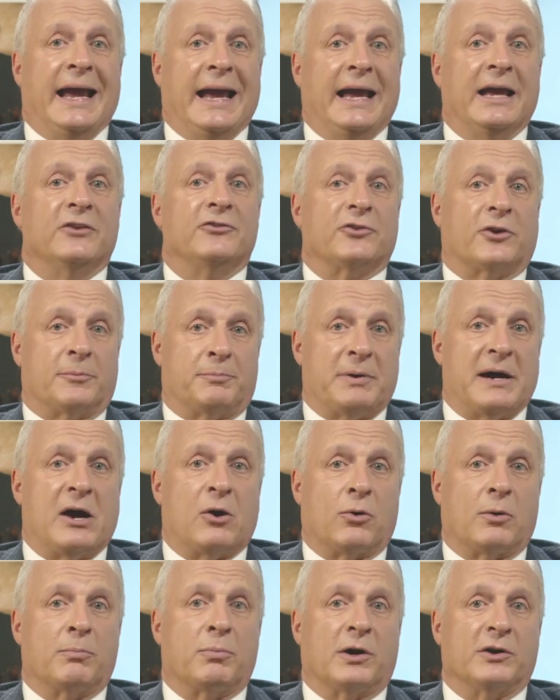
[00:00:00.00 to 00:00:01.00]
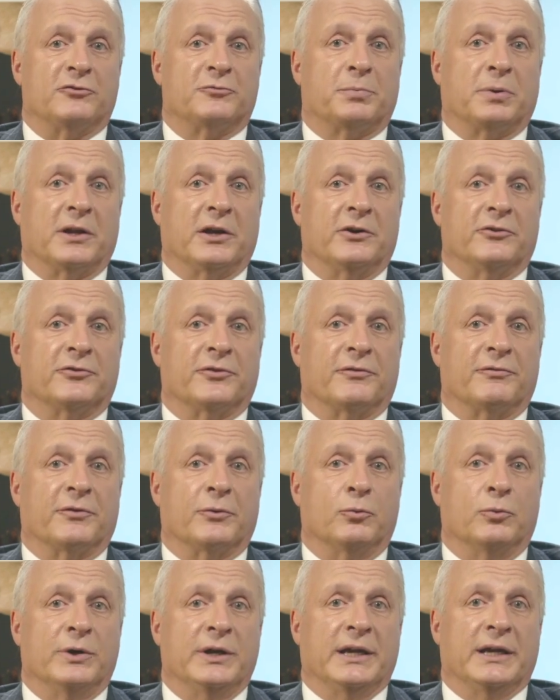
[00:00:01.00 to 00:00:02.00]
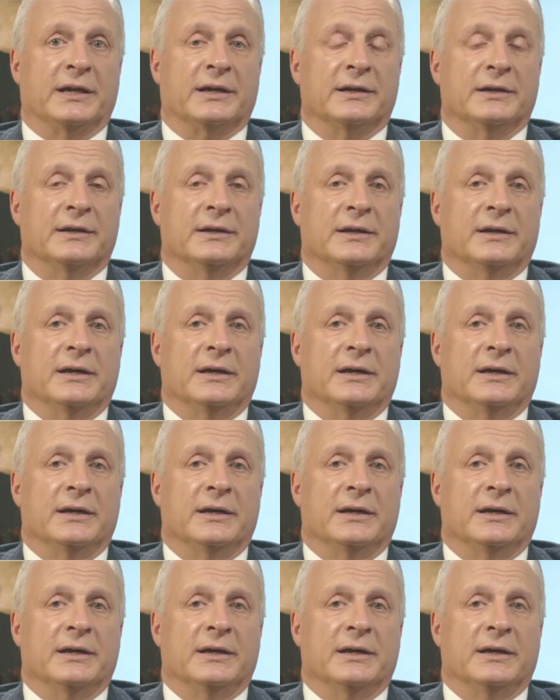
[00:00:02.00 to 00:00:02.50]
as our Power Brunch Players of the Week